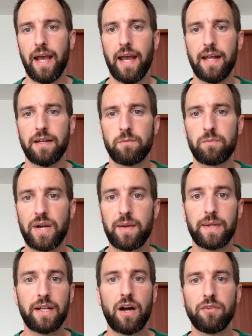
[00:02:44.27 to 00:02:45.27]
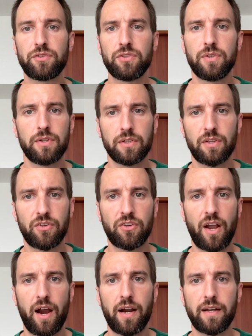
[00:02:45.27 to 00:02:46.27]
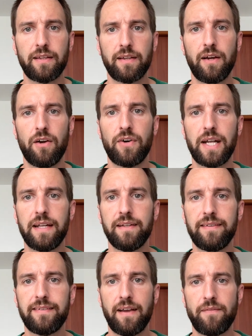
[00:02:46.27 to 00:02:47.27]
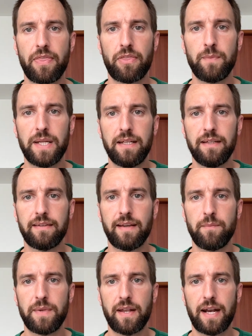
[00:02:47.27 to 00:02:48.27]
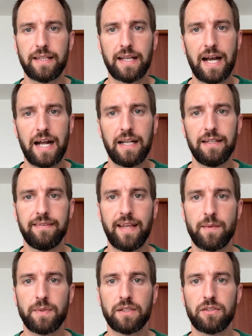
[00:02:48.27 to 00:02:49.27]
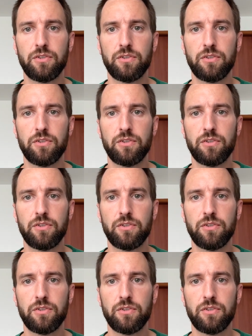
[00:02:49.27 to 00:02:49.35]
And Bremen off to a good start. Already in the 7th minute, Amira Dahl is able